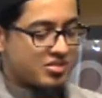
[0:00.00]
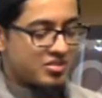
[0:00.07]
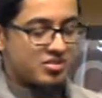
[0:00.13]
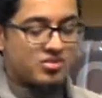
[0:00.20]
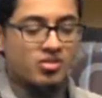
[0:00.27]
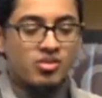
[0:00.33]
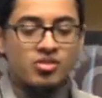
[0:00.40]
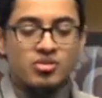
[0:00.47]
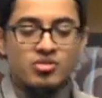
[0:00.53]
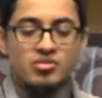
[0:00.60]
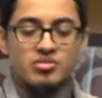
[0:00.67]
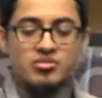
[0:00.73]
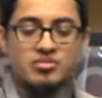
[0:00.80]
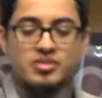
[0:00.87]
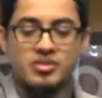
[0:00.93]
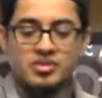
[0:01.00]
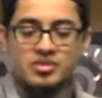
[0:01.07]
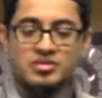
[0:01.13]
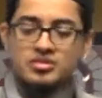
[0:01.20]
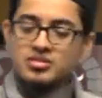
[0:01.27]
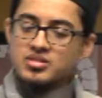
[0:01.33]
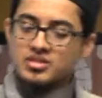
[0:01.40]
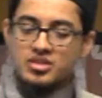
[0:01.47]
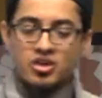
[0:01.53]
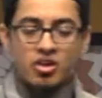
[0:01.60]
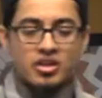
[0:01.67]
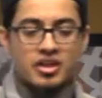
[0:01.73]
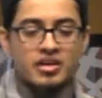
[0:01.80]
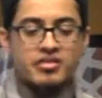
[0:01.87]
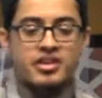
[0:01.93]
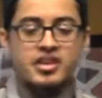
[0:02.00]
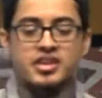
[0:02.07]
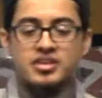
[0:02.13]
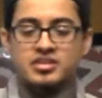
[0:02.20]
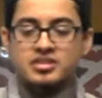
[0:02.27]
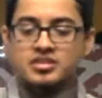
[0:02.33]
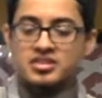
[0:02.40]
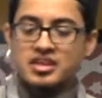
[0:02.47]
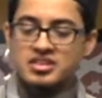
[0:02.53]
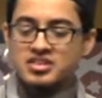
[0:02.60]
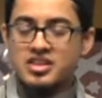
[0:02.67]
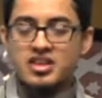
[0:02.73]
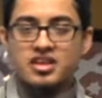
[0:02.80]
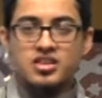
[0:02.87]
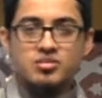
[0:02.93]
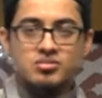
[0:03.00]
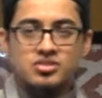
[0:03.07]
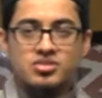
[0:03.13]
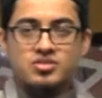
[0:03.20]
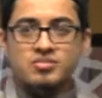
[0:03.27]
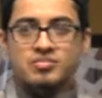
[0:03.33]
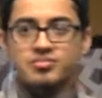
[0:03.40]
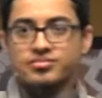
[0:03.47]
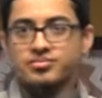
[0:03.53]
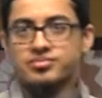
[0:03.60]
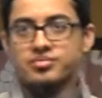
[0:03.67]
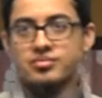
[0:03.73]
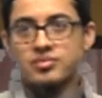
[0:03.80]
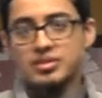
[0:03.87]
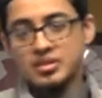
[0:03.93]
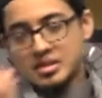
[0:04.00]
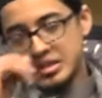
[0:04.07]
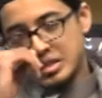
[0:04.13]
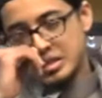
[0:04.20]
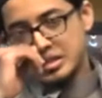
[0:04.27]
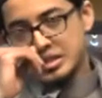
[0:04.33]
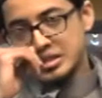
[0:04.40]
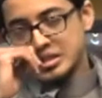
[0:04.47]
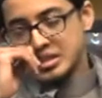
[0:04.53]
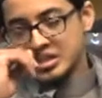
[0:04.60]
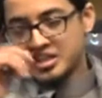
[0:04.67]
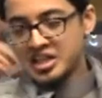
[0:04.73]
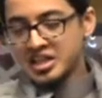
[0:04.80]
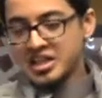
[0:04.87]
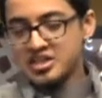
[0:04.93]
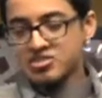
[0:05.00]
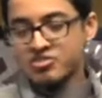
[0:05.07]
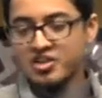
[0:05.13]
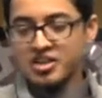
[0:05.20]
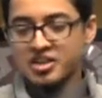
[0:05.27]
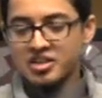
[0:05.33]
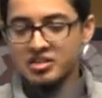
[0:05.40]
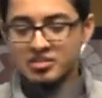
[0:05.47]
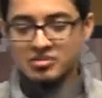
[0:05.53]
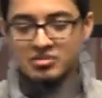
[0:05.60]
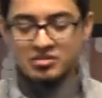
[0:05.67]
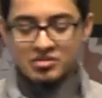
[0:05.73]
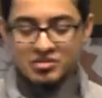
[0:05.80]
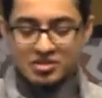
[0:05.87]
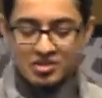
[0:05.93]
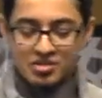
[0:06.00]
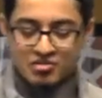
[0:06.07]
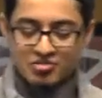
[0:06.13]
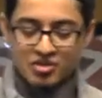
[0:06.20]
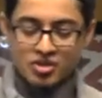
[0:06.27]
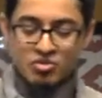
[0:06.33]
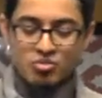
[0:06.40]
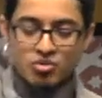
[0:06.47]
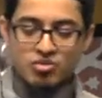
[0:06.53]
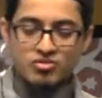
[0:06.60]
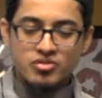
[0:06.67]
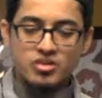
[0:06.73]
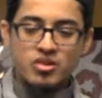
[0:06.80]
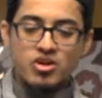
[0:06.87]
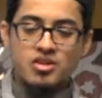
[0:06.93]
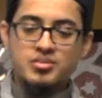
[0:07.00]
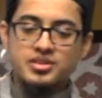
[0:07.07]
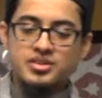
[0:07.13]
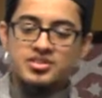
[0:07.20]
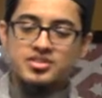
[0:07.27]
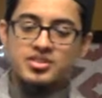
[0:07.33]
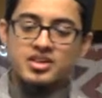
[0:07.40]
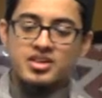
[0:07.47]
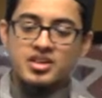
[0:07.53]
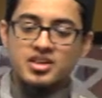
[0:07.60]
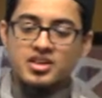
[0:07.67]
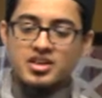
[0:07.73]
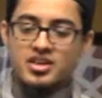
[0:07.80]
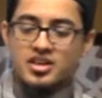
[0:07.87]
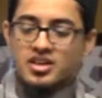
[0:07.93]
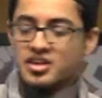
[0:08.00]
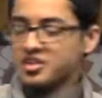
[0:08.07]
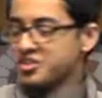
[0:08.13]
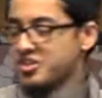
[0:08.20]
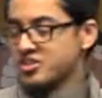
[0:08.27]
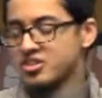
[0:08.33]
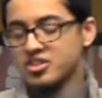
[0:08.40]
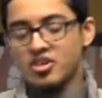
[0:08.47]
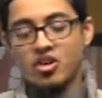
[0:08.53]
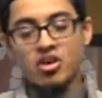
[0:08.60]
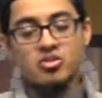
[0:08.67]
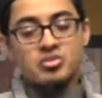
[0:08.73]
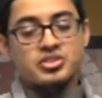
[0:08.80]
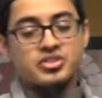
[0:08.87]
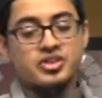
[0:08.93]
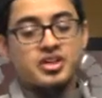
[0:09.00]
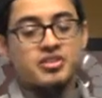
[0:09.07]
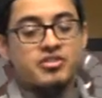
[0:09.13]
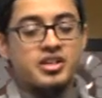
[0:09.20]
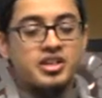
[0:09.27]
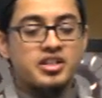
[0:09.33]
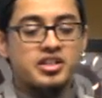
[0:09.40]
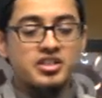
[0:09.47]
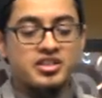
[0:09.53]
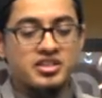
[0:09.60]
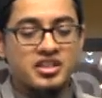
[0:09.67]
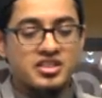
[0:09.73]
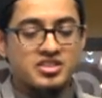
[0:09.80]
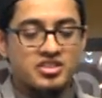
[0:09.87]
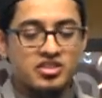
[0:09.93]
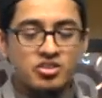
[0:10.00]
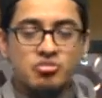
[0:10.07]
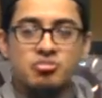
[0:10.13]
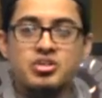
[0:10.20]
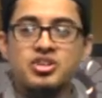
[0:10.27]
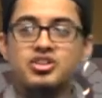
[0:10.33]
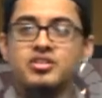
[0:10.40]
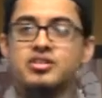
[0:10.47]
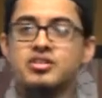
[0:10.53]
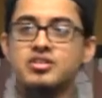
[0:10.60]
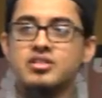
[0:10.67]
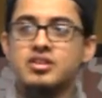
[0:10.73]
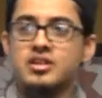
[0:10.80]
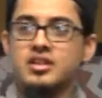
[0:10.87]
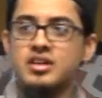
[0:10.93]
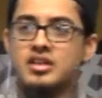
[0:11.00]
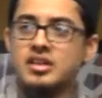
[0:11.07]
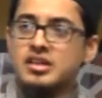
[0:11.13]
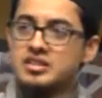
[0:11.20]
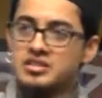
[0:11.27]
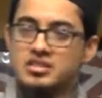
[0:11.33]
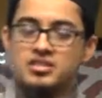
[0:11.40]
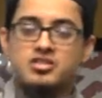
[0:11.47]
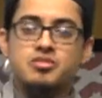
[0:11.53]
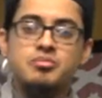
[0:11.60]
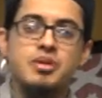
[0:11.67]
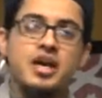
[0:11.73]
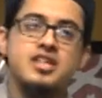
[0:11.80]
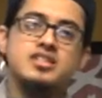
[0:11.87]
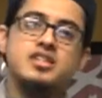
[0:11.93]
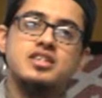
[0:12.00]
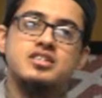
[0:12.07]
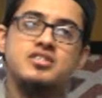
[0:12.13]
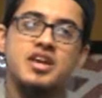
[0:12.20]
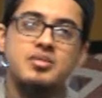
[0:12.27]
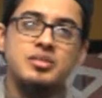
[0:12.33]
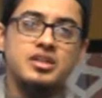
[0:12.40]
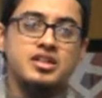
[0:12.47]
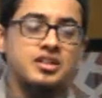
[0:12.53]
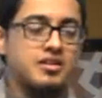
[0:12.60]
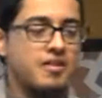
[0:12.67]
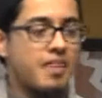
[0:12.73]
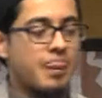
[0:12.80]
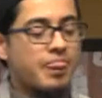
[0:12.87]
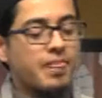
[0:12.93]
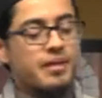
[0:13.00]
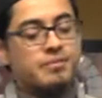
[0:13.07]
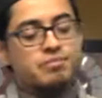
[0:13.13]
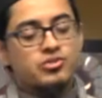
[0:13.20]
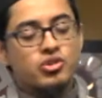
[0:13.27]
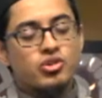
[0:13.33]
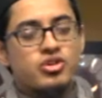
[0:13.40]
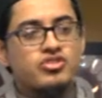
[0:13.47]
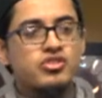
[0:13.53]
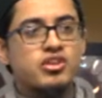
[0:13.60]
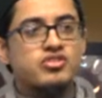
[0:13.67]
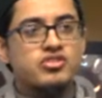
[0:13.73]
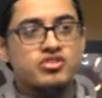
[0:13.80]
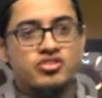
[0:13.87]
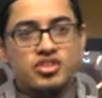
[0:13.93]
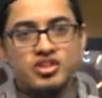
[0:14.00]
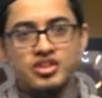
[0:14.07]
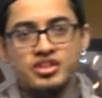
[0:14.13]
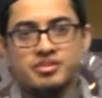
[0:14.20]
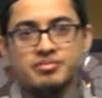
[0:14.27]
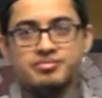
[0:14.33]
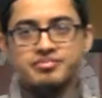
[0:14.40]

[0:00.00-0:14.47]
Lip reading: So they all get ready. Next day comes. The king gets ready. He has a very beautiful garment. He tells his army to get ready. He has a good meal. He says goodbye to his family. So he starts his journey.